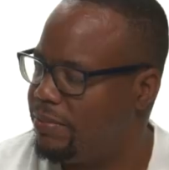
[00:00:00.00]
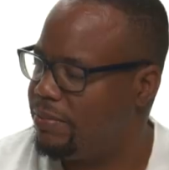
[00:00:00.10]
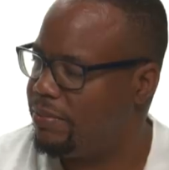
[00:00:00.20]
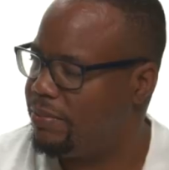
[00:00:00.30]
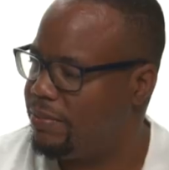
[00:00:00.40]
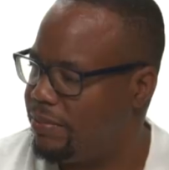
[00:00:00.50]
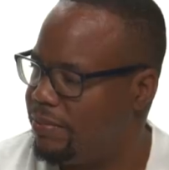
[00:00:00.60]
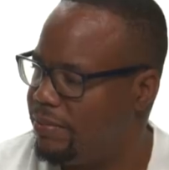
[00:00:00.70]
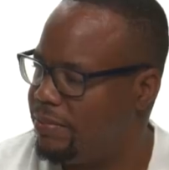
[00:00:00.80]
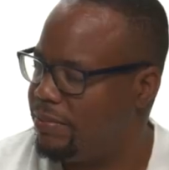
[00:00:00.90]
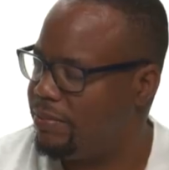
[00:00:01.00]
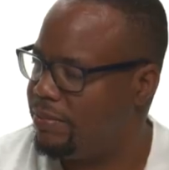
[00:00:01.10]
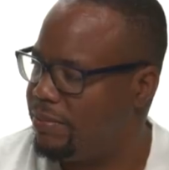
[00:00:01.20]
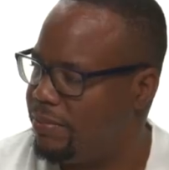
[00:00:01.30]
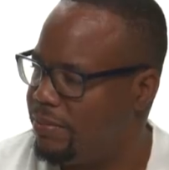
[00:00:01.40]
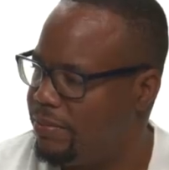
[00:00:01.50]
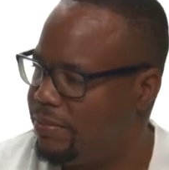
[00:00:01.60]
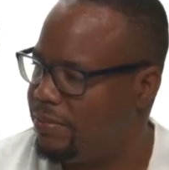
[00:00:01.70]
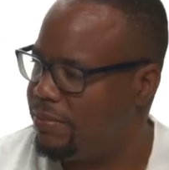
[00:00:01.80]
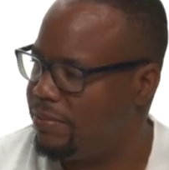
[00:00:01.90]

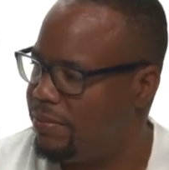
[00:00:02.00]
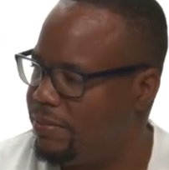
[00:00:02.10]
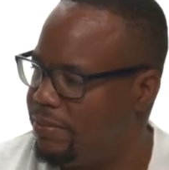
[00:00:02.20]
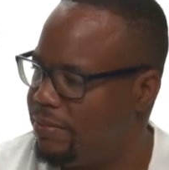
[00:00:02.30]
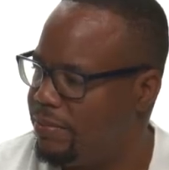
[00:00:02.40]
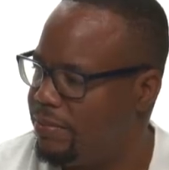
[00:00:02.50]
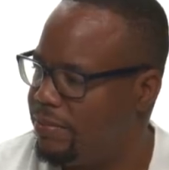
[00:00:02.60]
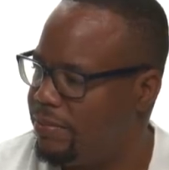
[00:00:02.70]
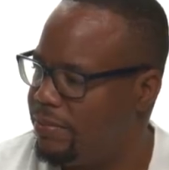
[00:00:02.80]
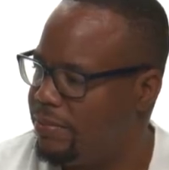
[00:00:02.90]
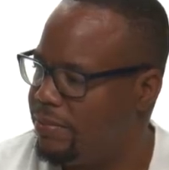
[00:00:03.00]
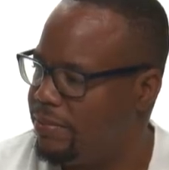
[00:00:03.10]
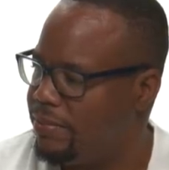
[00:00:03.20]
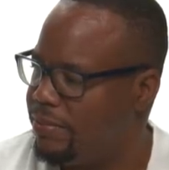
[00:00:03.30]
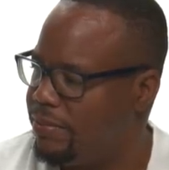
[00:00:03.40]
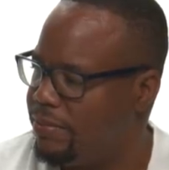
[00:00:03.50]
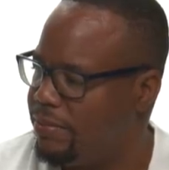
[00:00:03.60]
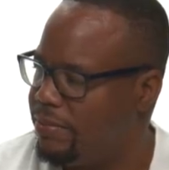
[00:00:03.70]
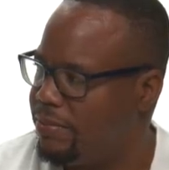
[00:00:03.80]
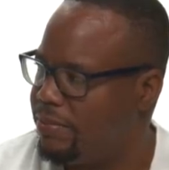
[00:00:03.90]

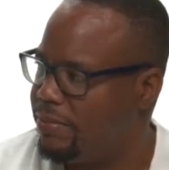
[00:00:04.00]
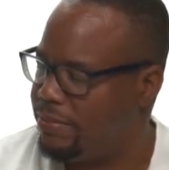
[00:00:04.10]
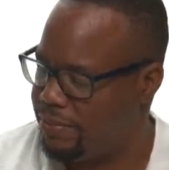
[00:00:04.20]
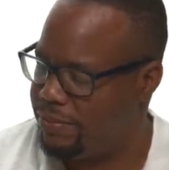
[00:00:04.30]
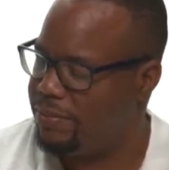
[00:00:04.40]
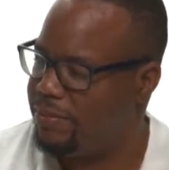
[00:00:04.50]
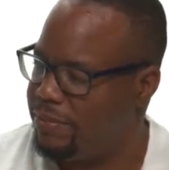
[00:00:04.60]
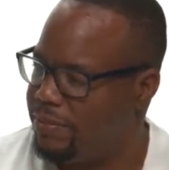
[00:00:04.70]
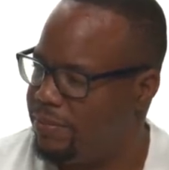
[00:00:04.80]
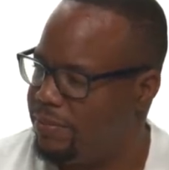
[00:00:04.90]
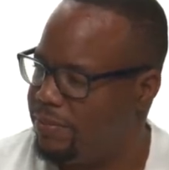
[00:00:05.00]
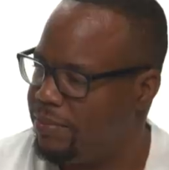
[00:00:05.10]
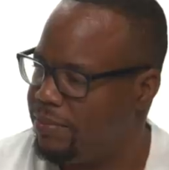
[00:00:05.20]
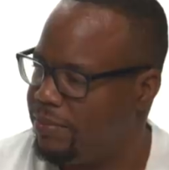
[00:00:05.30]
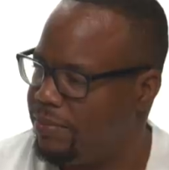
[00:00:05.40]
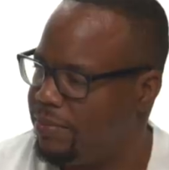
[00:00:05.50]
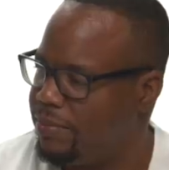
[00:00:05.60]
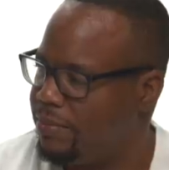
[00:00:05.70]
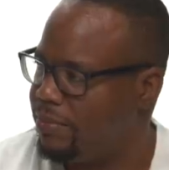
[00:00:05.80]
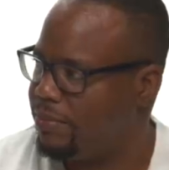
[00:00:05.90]

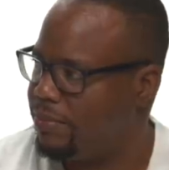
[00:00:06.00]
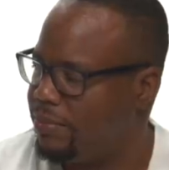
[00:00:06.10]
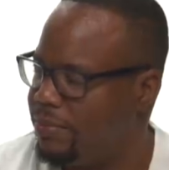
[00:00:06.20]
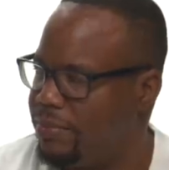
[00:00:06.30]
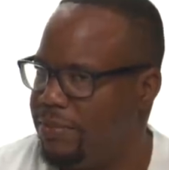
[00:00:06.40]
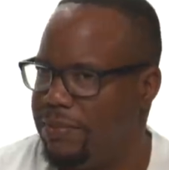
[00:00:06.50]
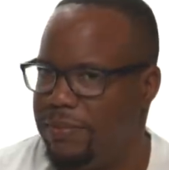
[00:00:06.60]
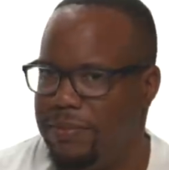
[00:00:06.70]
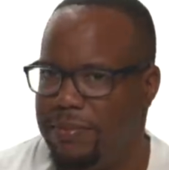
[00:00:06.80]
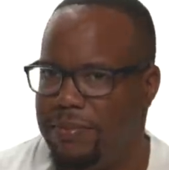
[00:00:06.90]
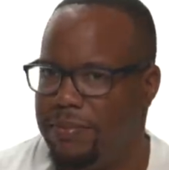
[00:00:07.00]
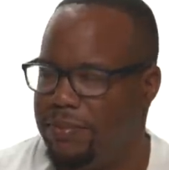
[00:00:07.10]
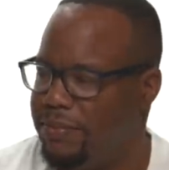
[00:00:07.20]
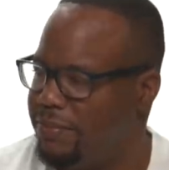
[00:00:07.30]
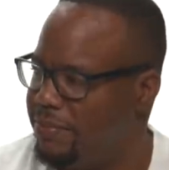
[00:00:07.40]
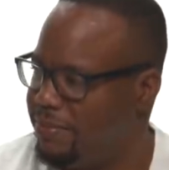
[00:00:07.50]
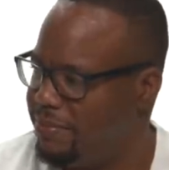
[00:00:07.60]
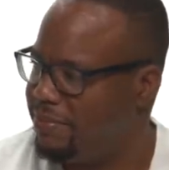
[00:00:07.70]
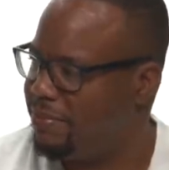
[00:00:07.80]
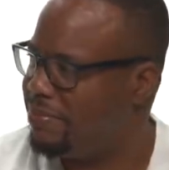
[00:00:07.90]
(not speaking)